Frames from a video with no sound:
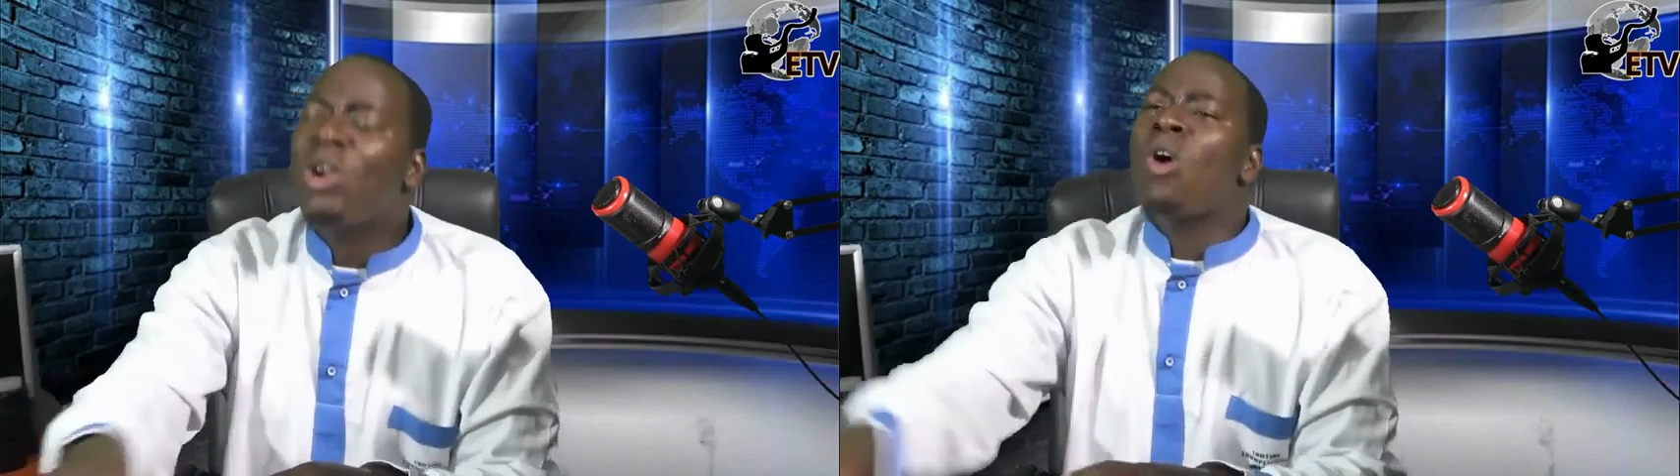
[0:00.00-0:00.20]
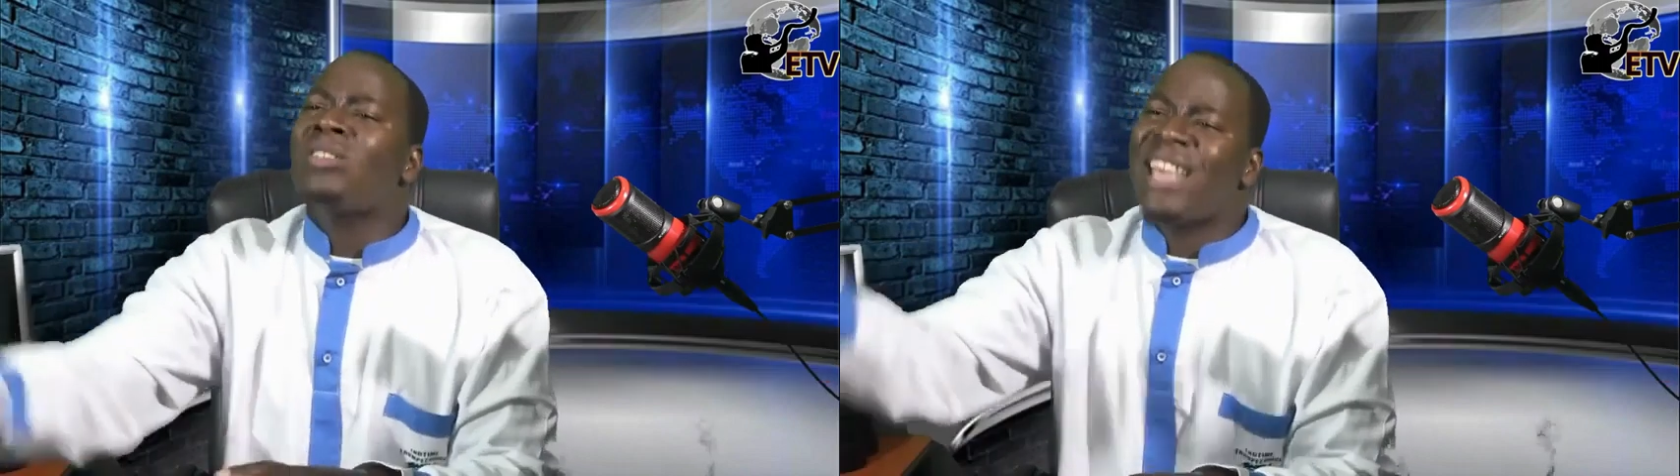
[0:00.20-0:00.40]

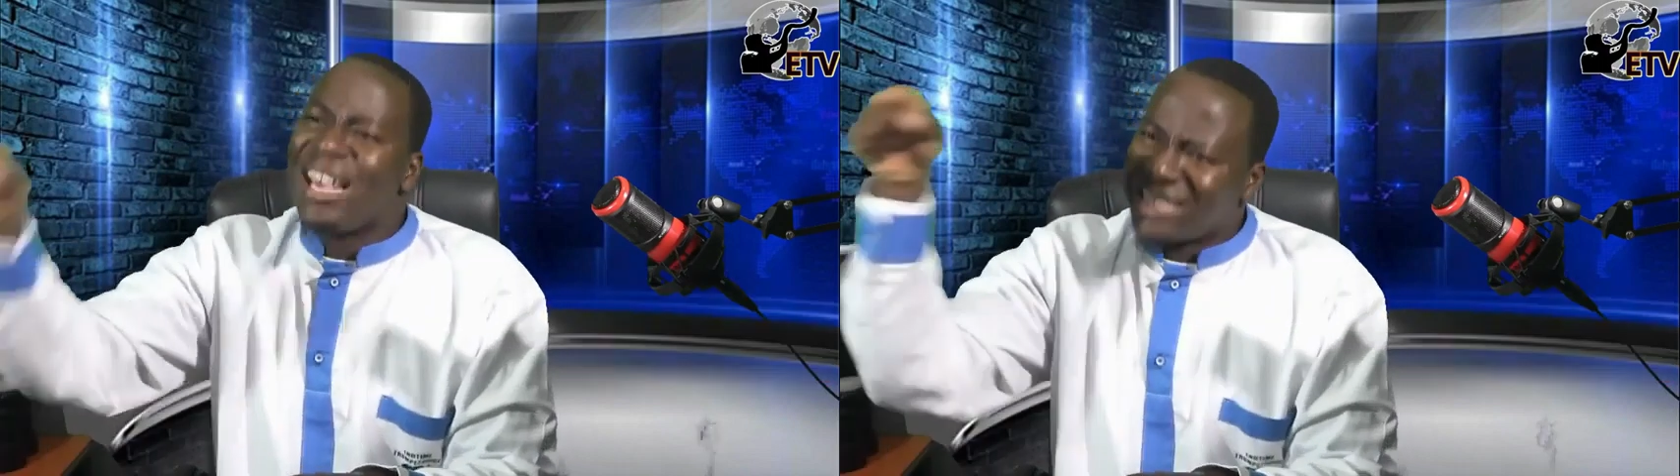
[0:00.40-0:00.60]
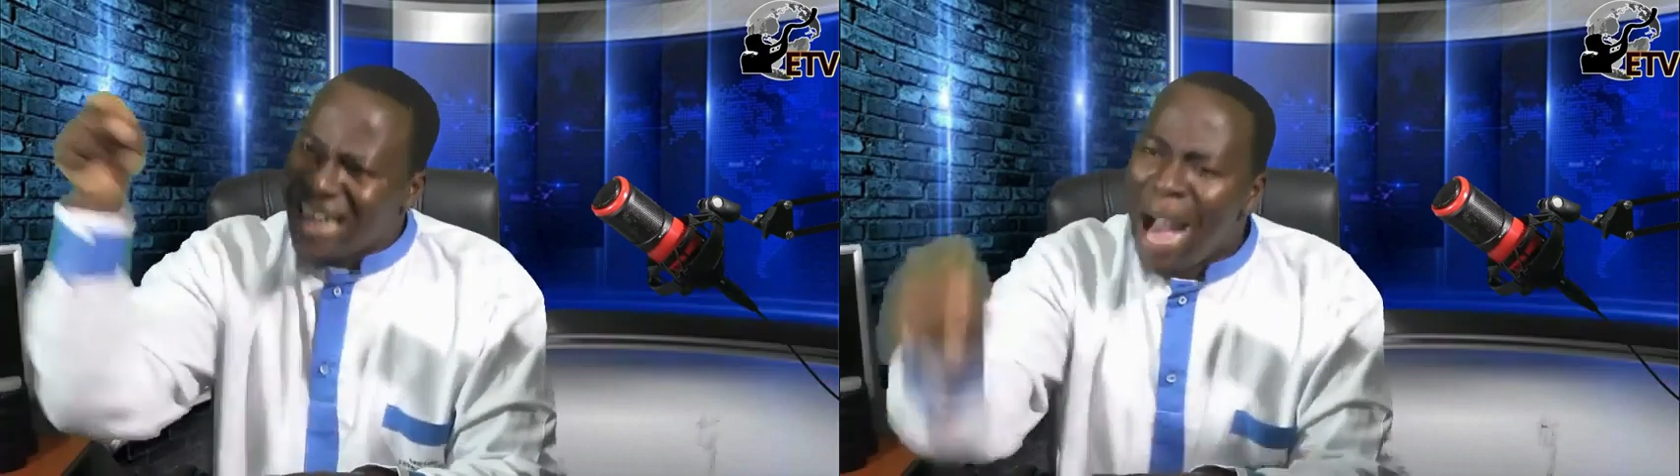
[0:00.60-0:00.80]
Because they
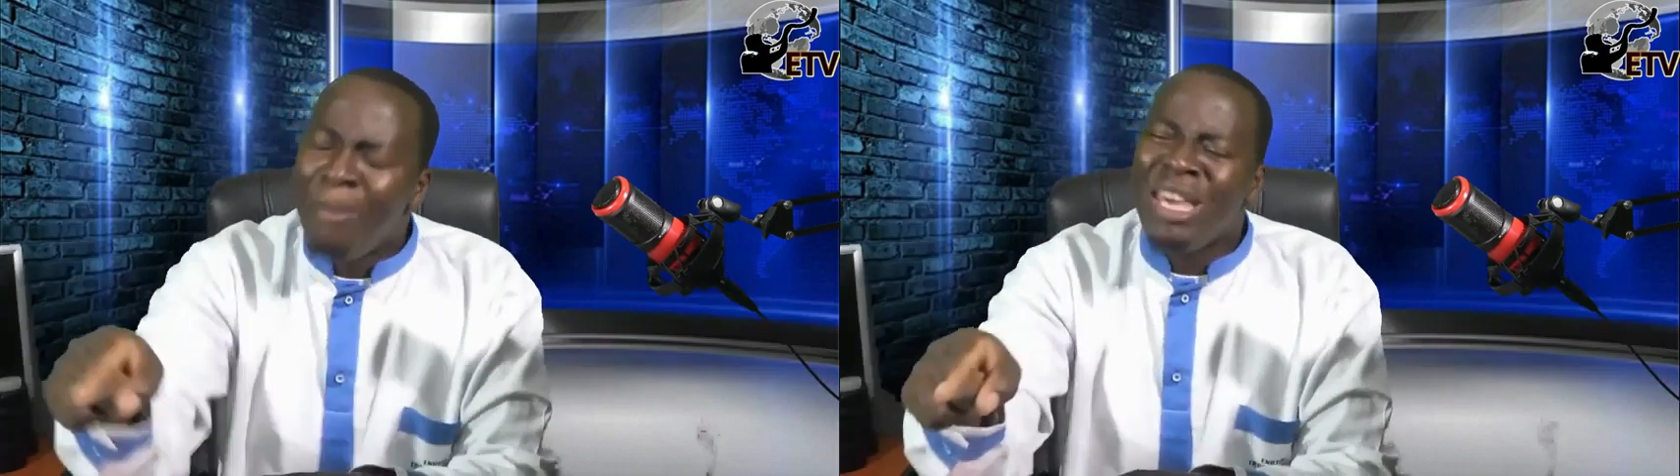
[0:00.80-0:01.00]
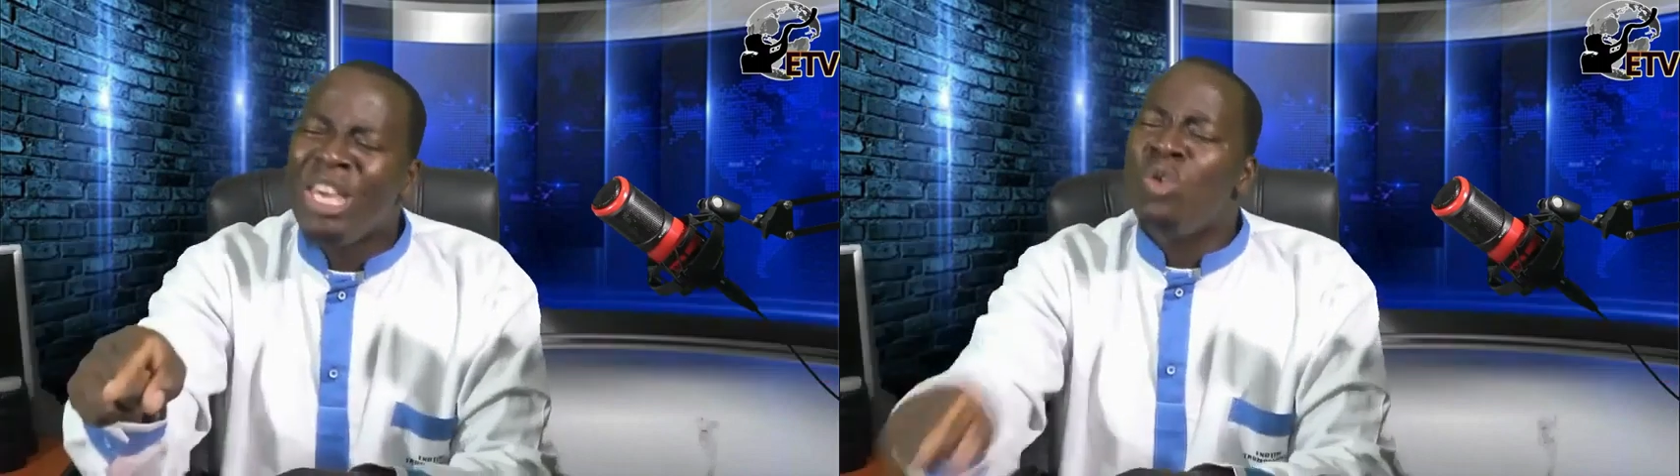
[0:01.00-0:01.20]
are
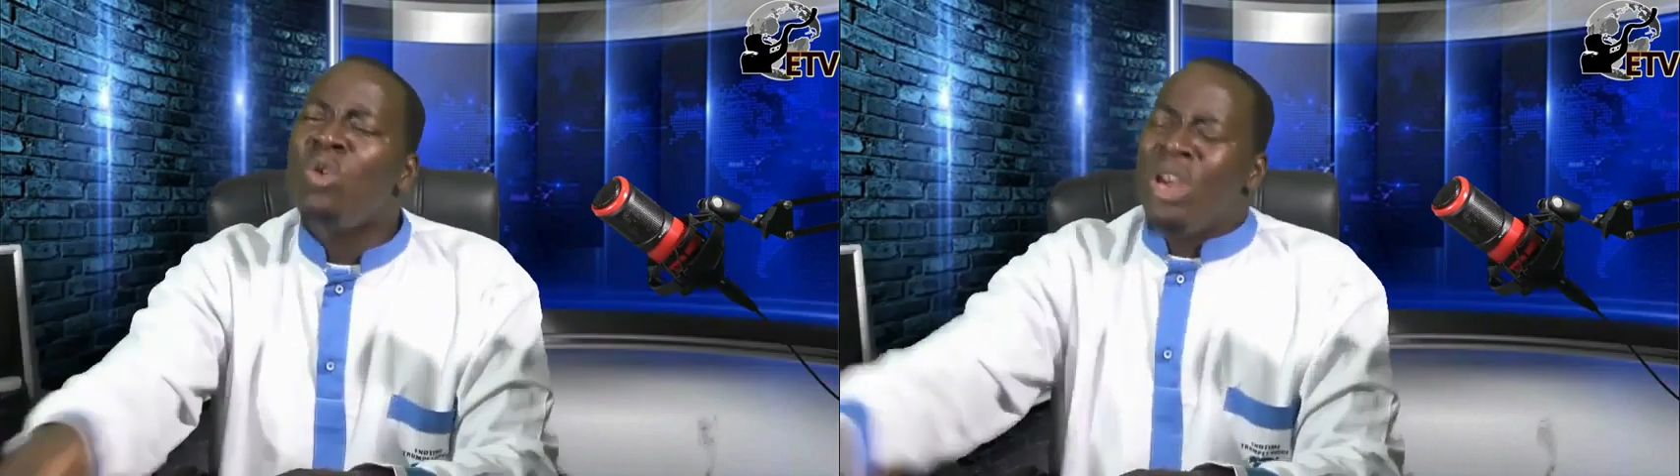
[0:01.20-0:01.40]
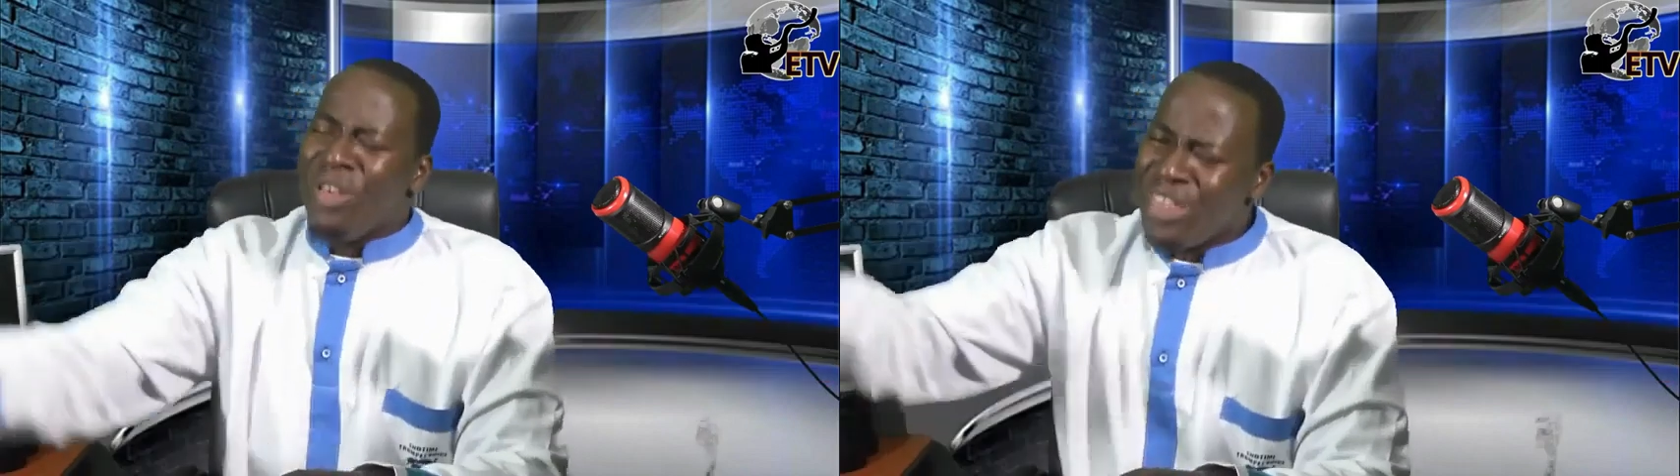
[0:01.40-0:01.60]
scamming you,